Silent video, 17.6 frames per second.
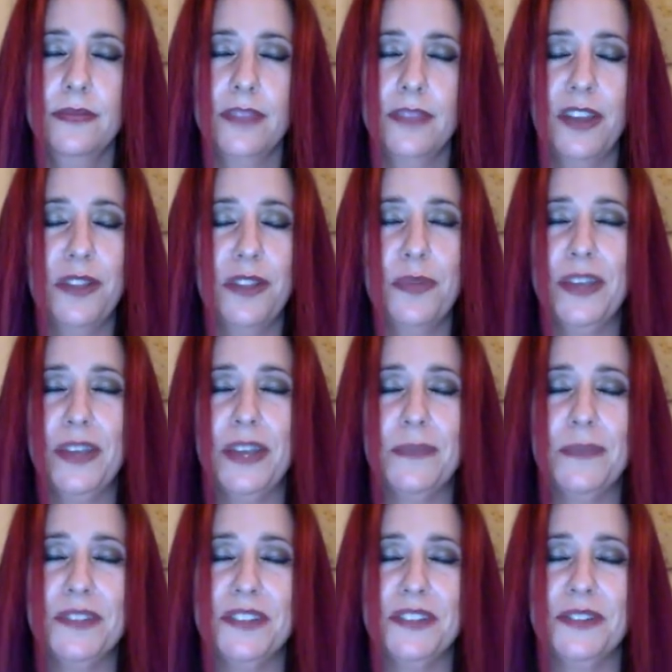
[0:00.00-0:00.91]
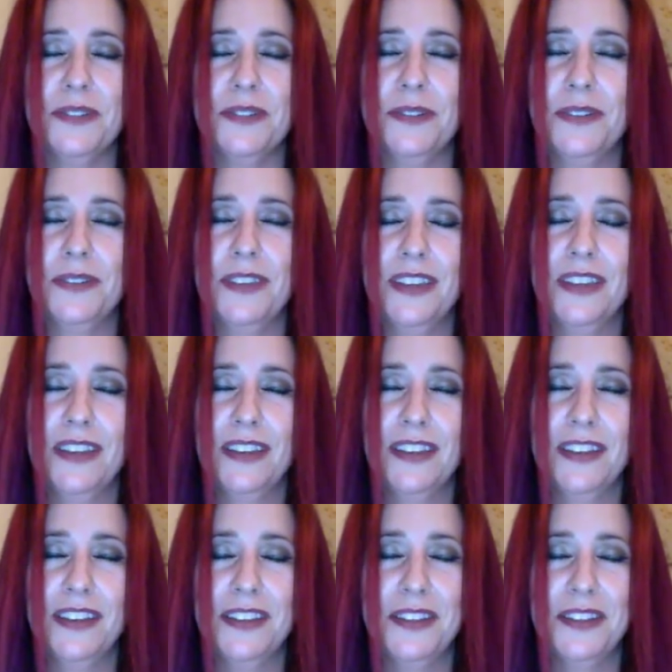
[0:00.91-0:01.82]
all the way up to
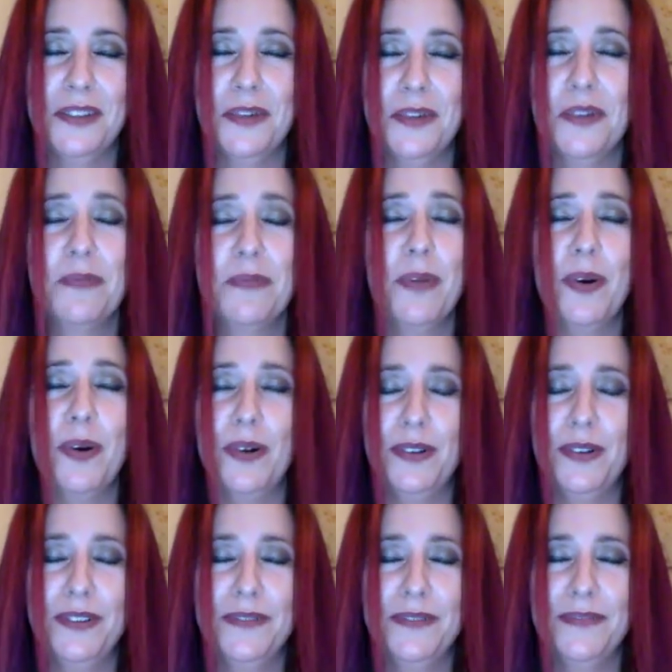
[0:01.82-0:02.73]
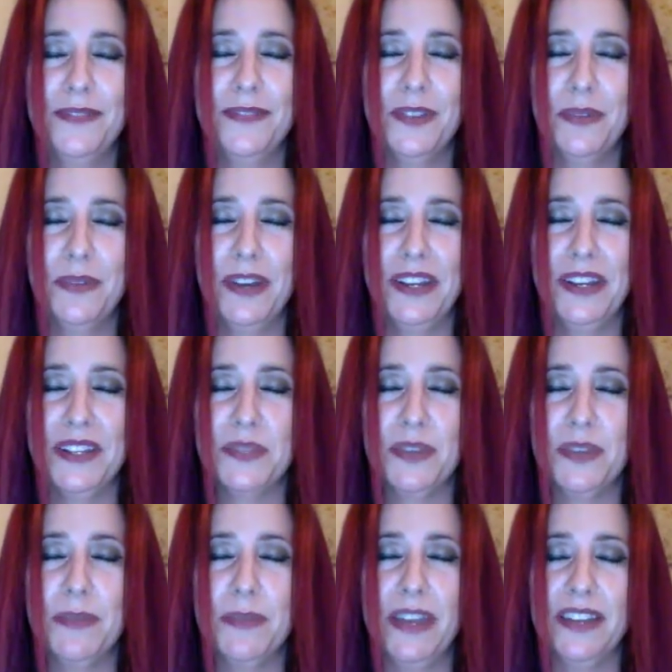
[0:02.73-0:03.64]
the North Pole, and winding its
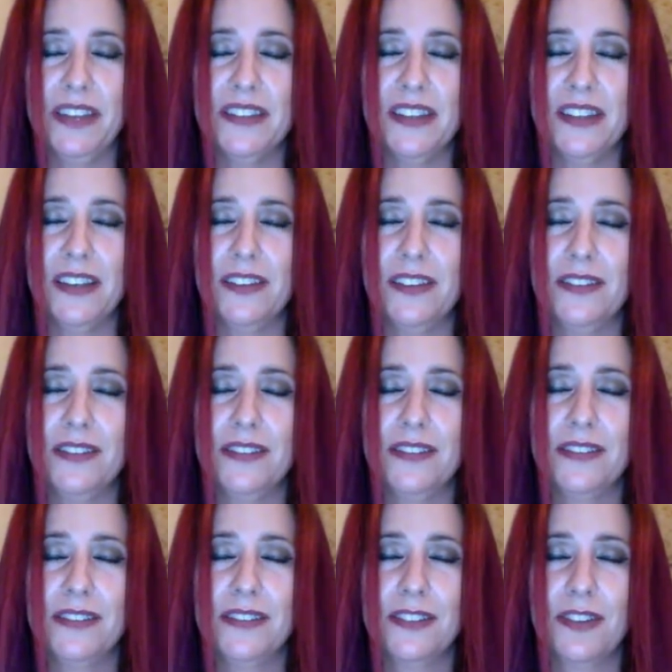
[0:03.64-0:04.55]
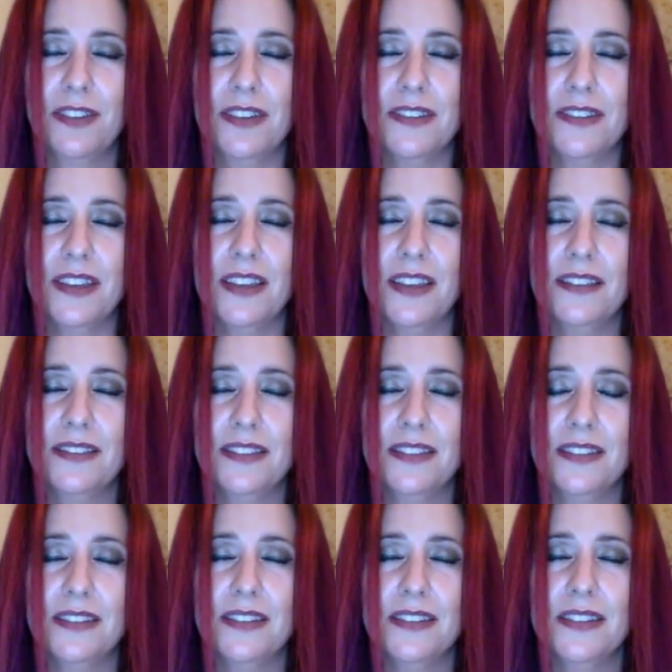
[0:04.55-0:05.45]
way back down across
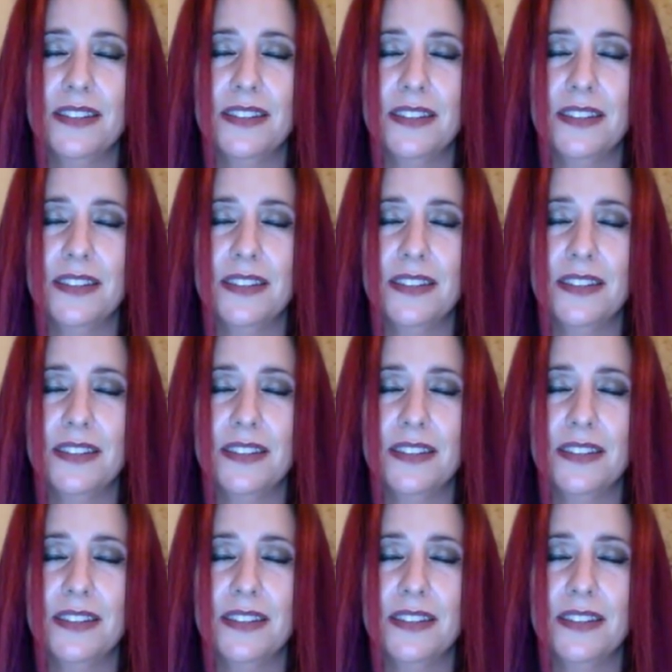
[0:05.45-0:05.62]
Iceland,